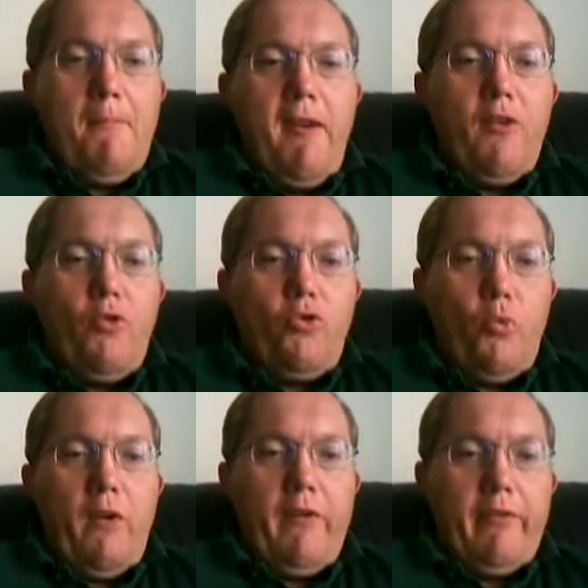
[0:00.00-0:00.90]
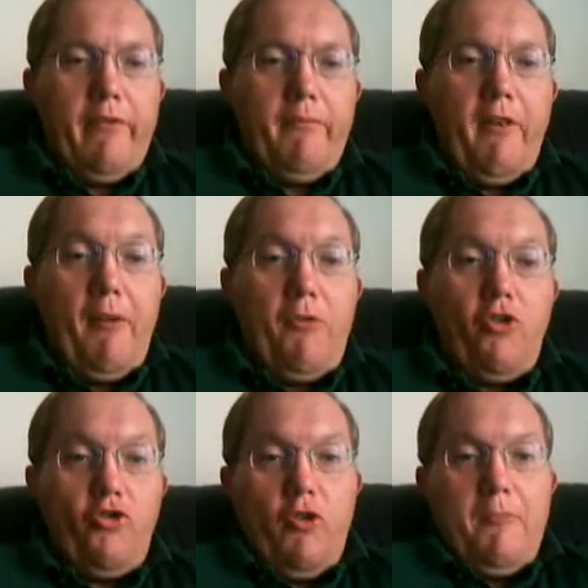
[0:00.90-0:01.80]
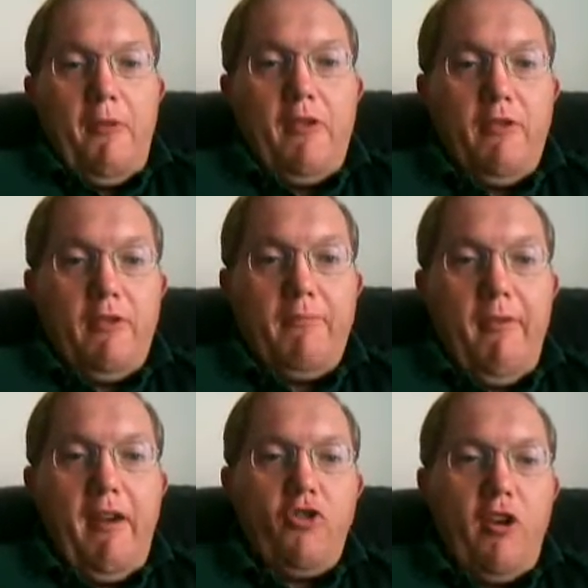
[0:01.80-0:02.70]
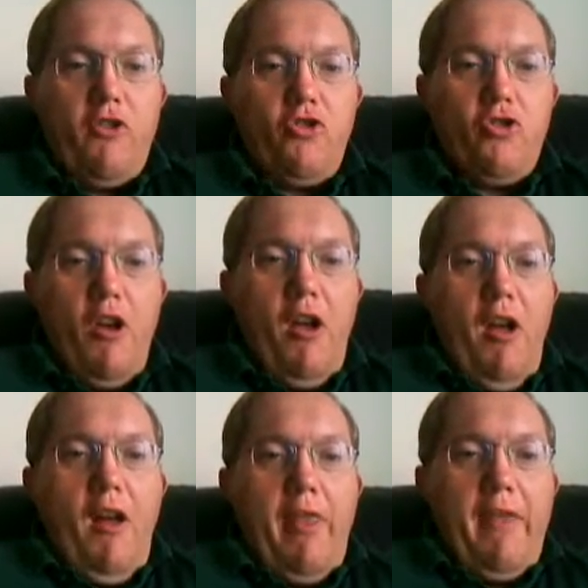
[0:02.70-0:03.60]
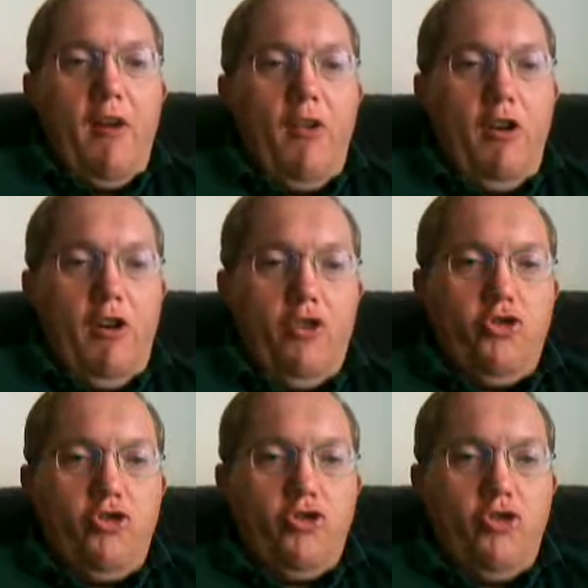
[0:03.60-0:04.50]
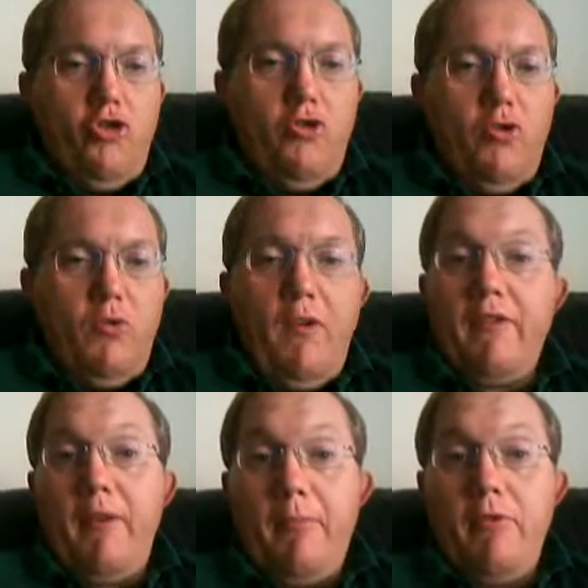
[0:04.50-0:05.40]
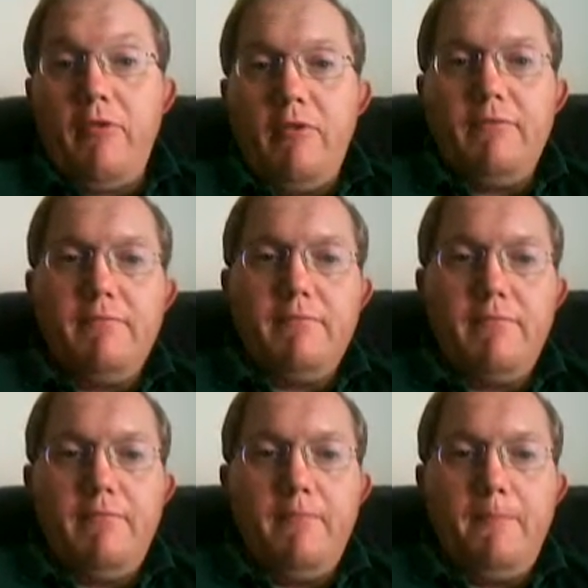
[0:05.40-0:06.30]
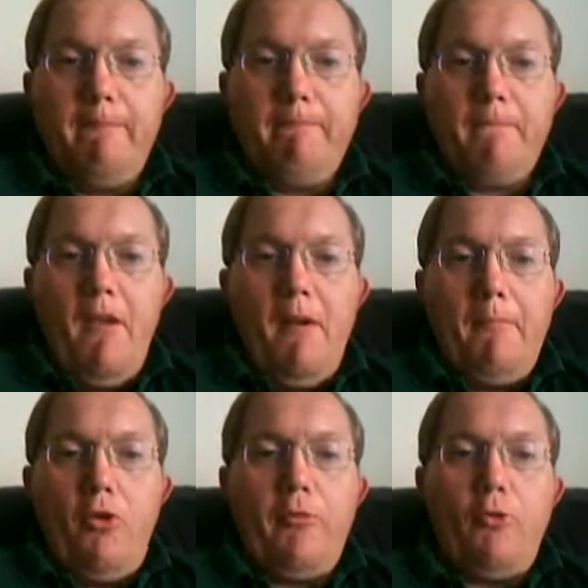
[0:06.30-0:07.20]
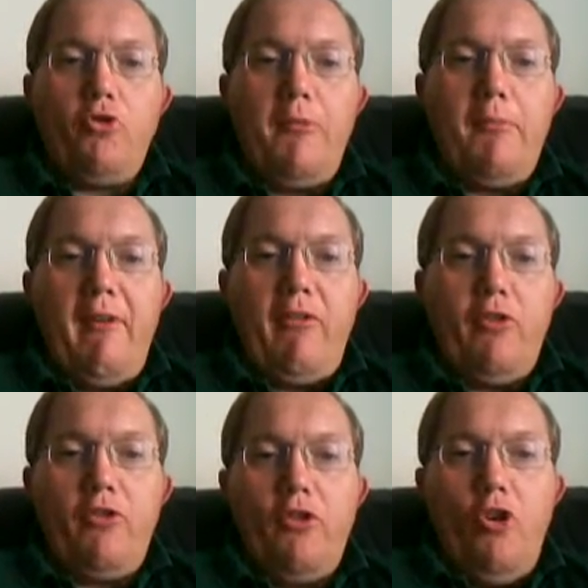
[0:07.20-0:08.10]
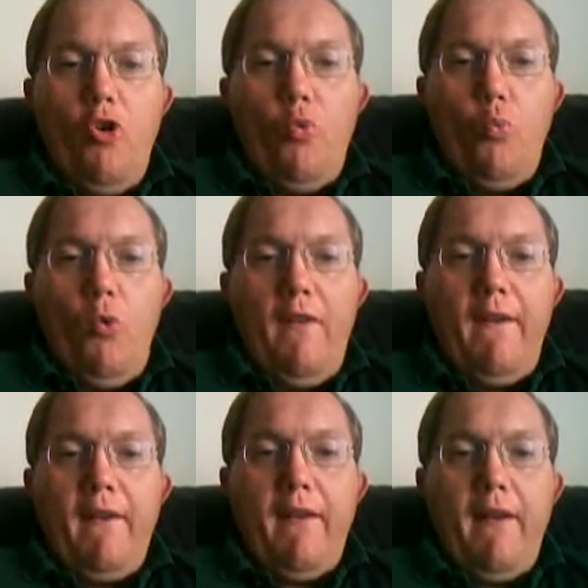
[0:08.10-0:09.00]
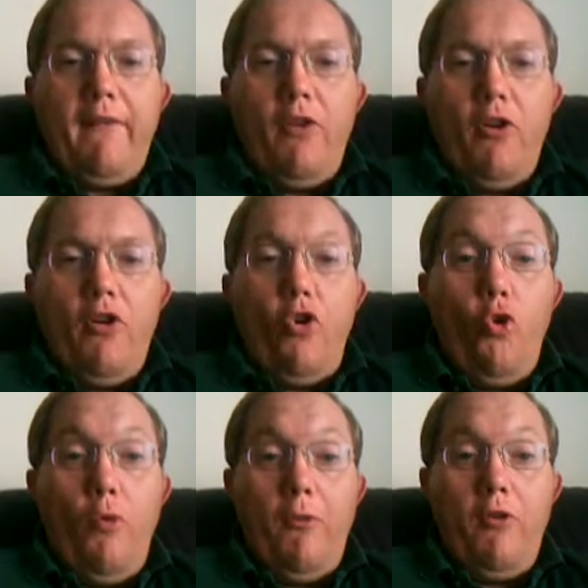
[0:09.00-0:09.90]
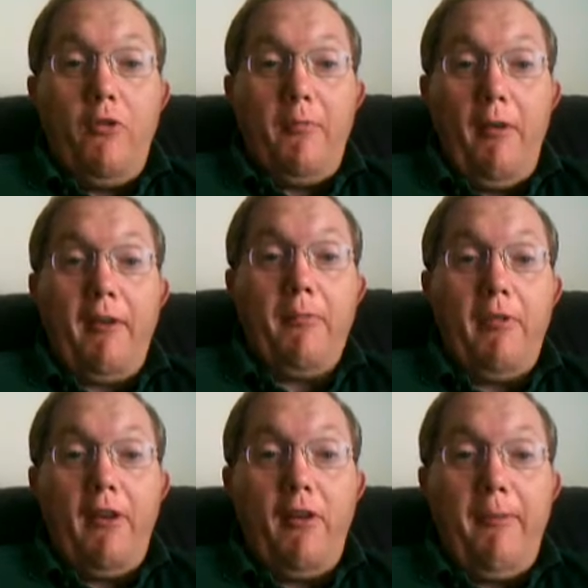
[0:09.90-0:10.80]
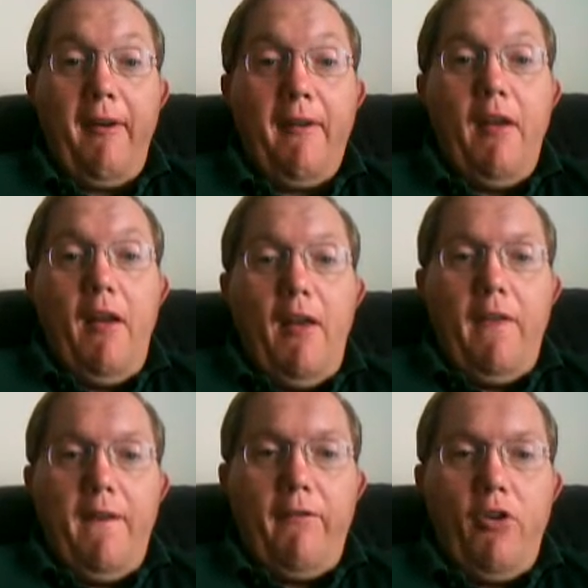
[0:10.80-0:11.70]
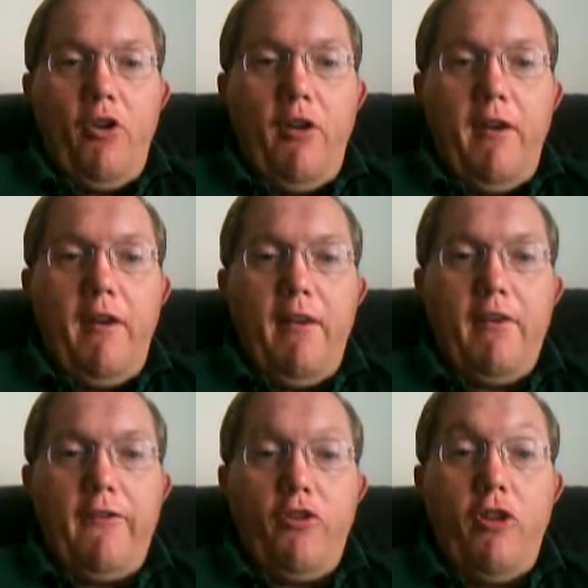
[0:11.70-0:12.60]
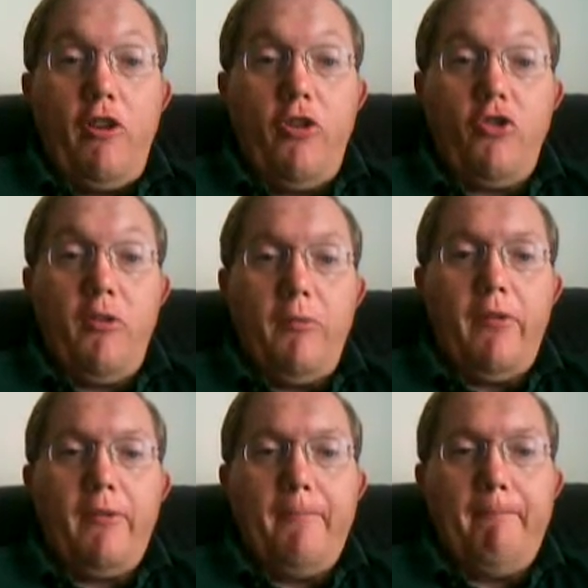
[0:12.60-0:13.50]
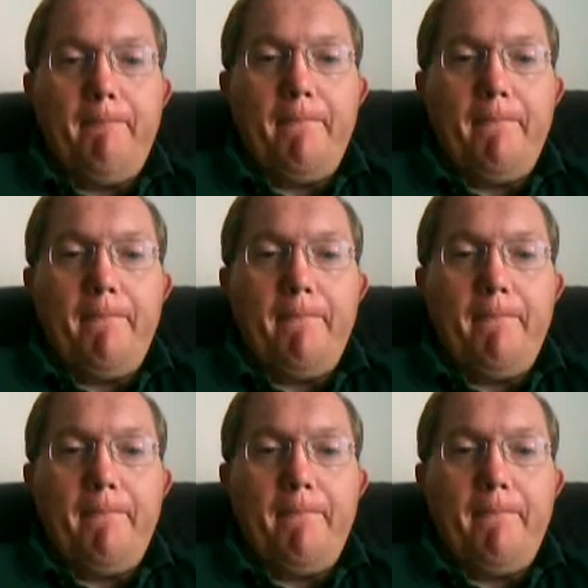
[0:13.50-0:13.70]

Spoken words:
males with Kallmann syndrome and HH, there are two separate possible treatment methods. One is either hormone replacement therapy, the other is fertility treatments.